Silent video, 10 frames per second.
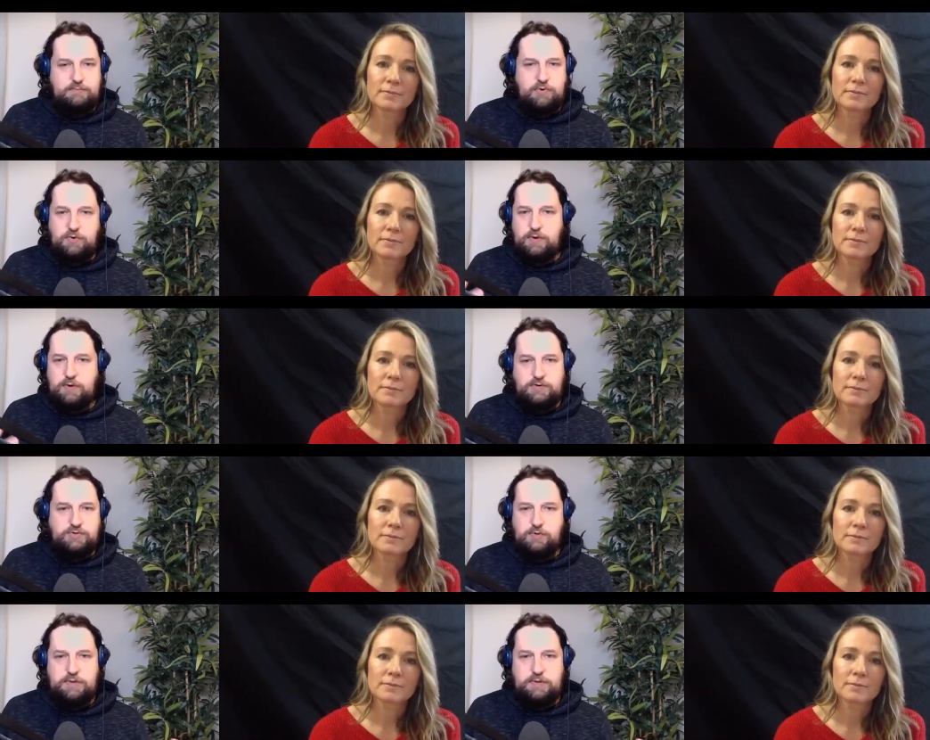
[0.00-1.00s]
Speaker 1: I'm not quite
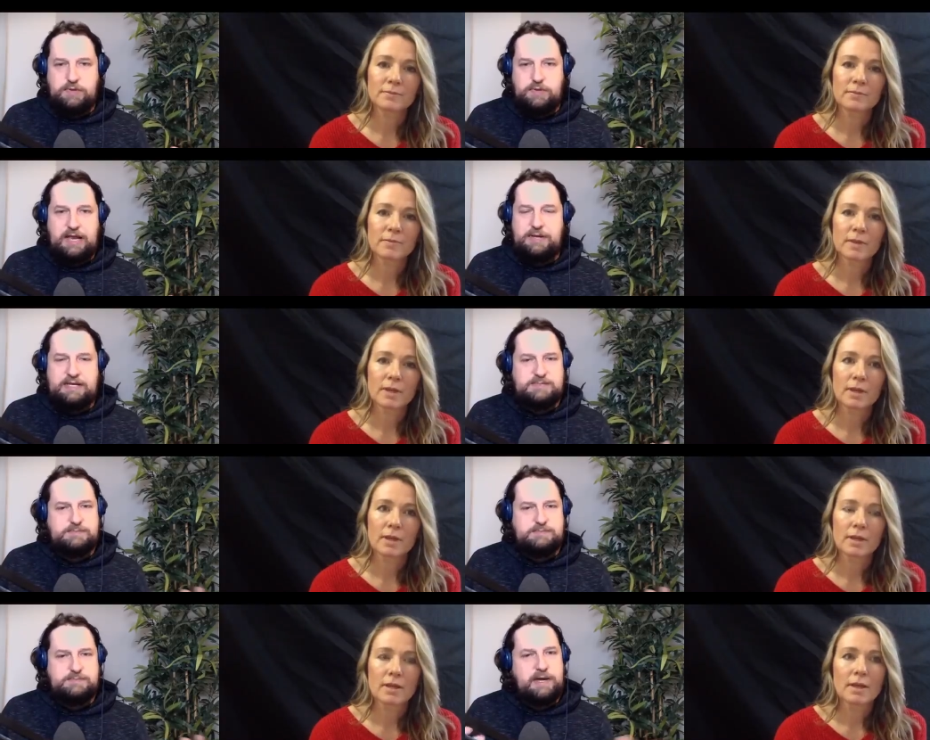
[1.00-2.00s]
sure what the dynamic is,
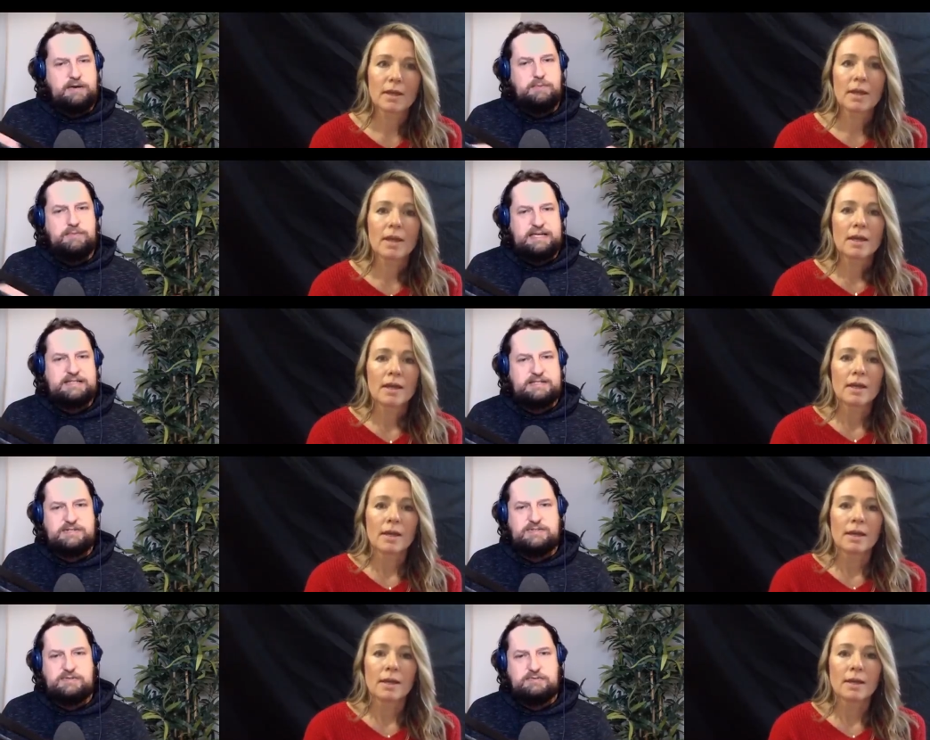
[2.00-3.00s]
but I don't think he's
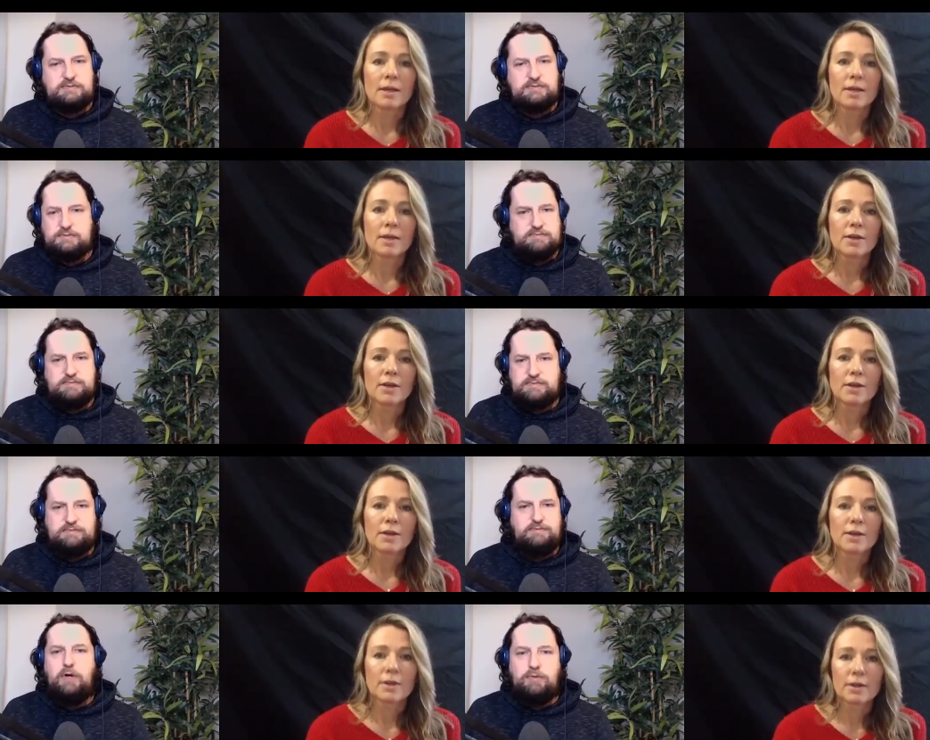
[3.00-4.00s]
as
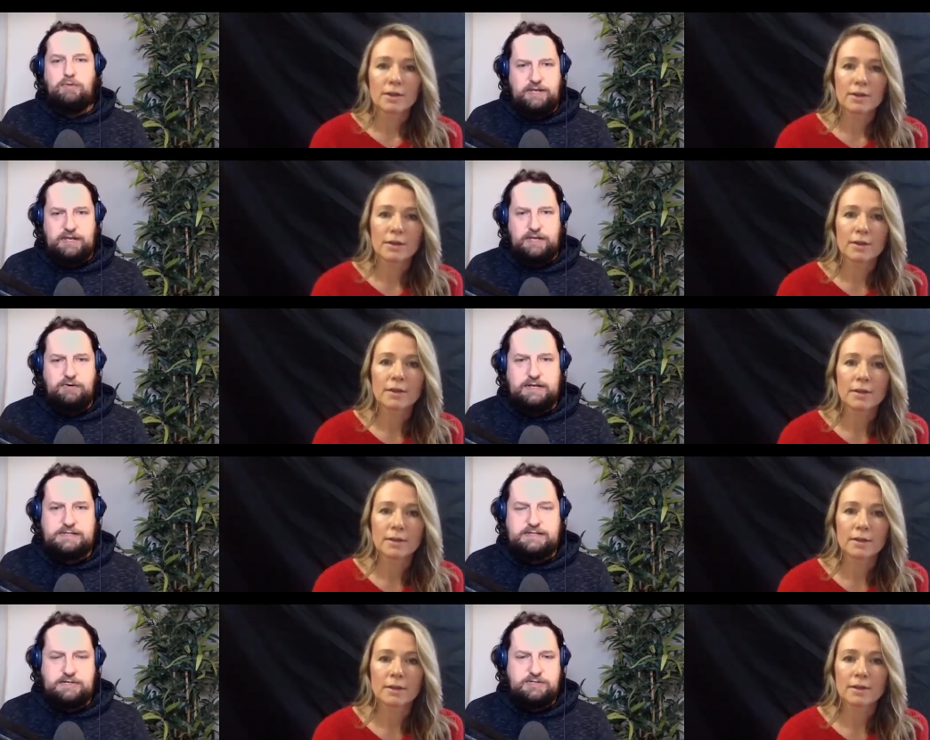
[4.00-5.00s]
involved in the
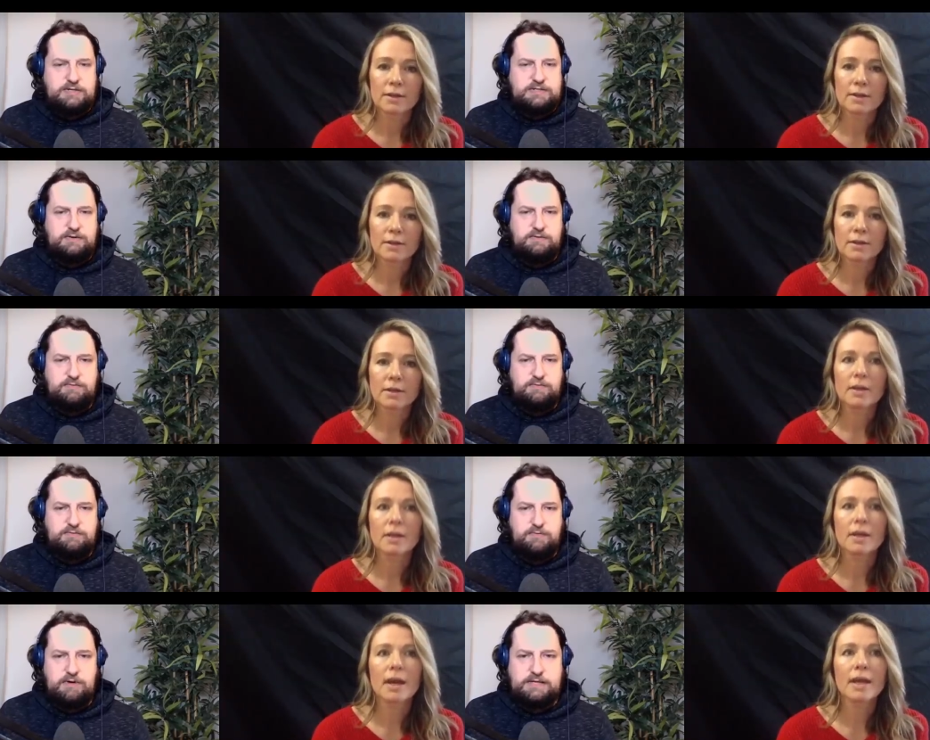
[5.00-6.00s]
organization. Is that
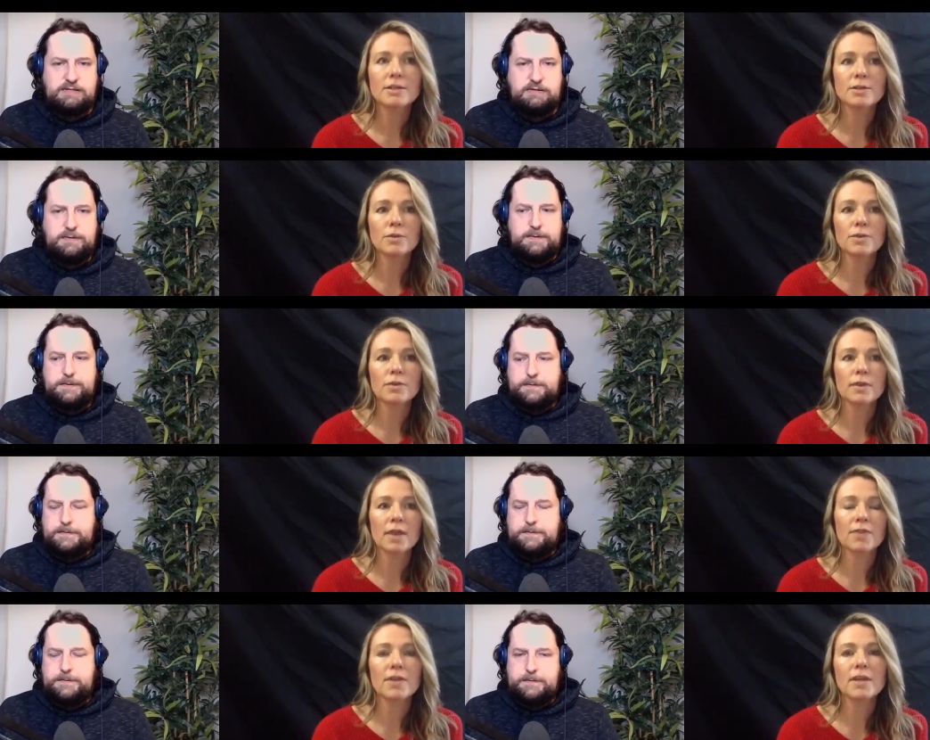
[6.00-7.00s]
Speaker 2: correct? I don't I
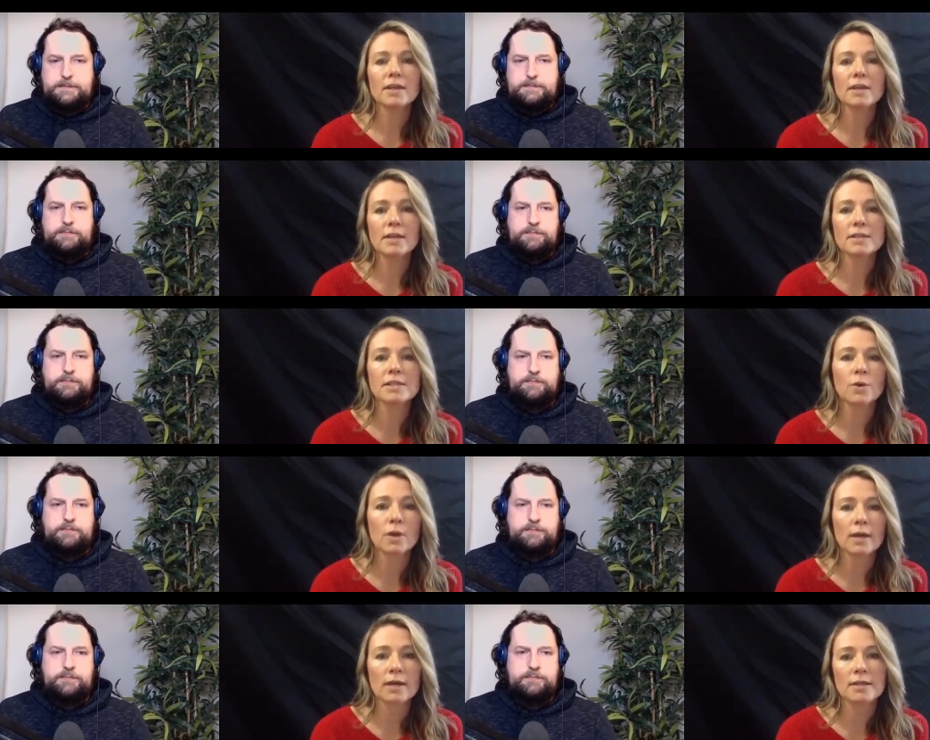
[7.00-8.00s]
think his
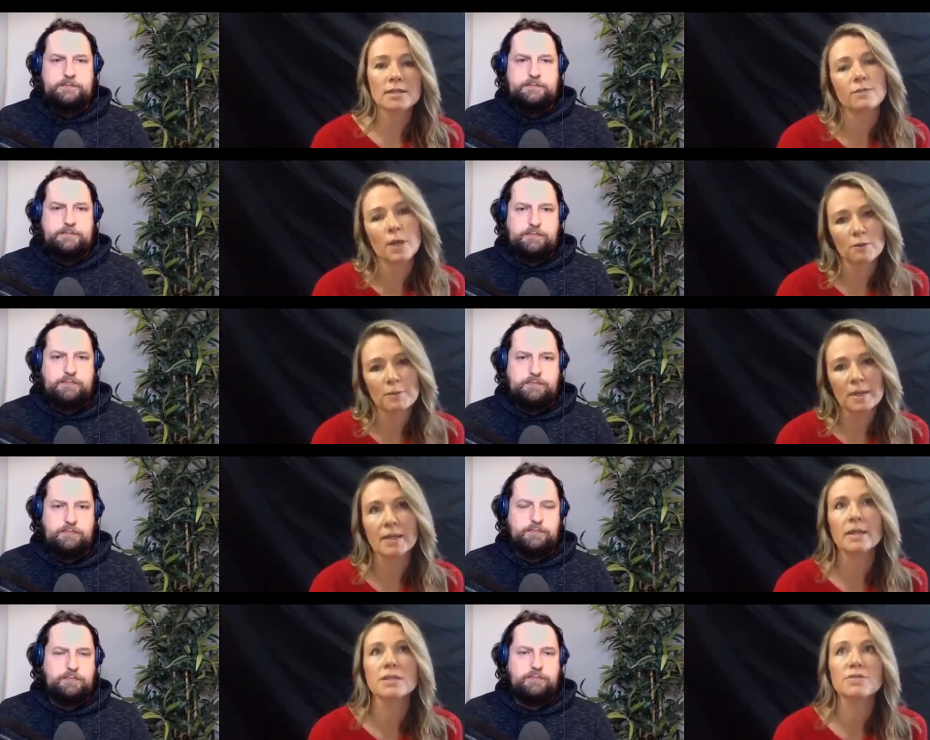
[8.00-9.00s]
his involvement
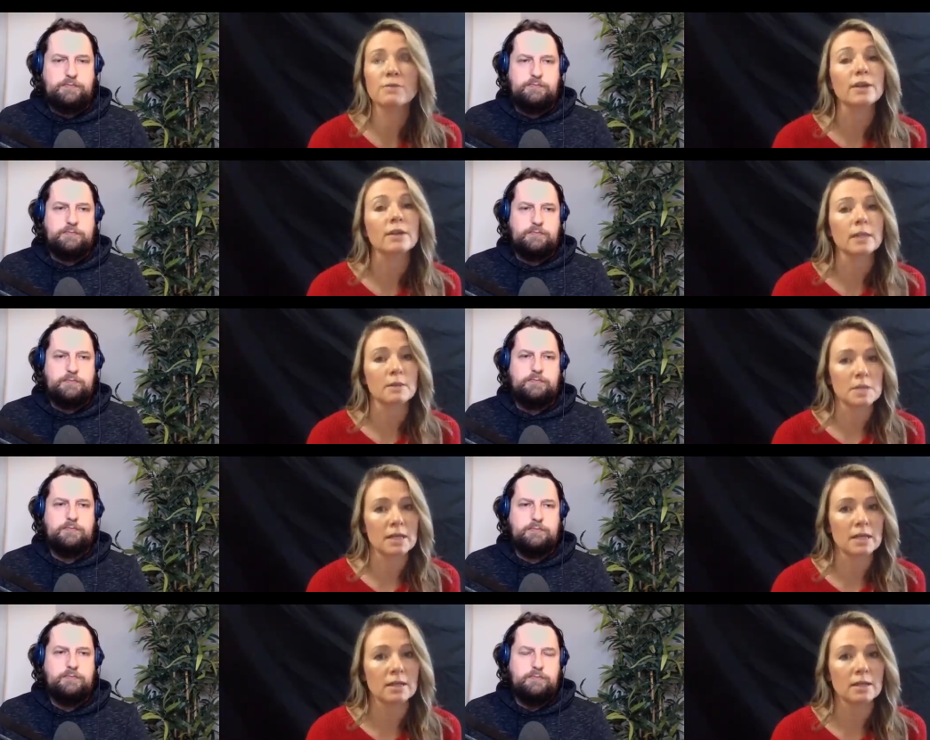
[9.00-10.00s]
is very
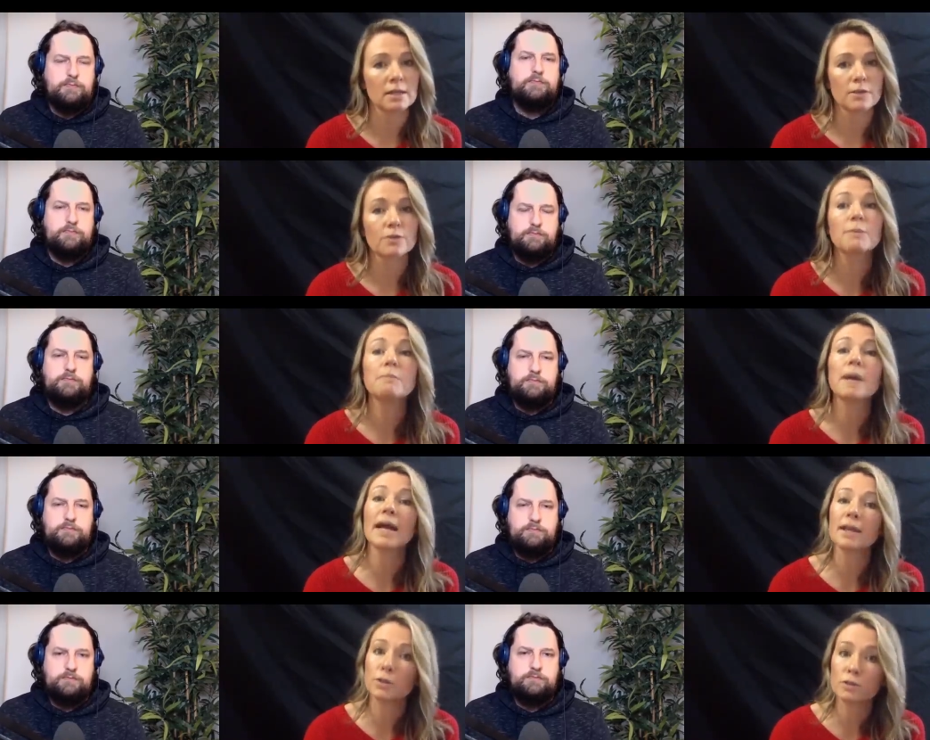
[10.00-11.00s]
limited, from mm-hmm. my
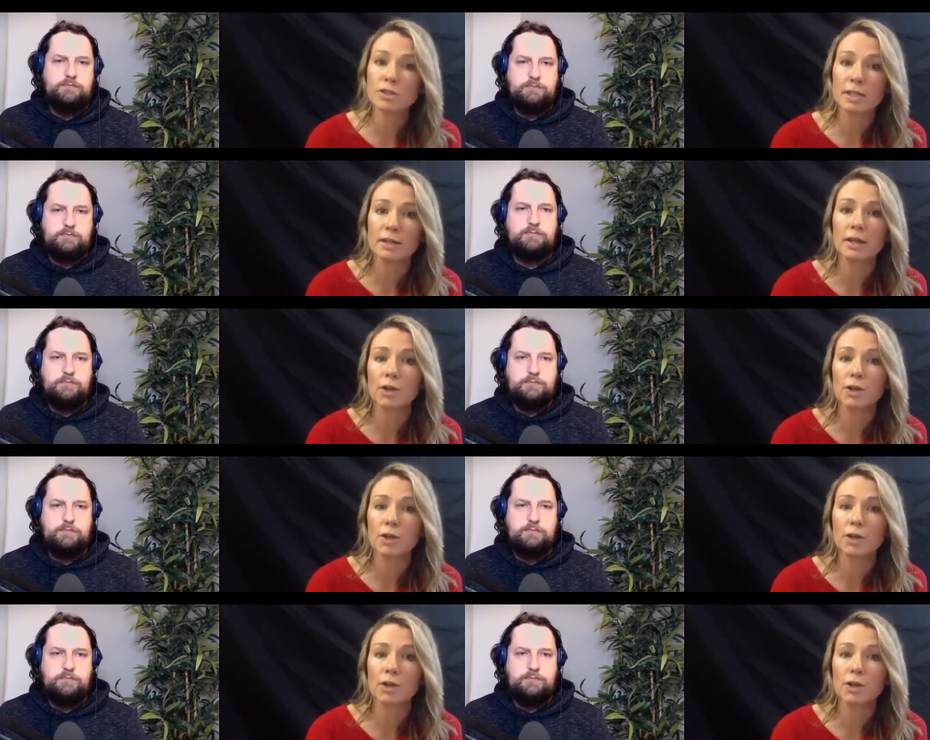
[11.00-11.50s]
understanding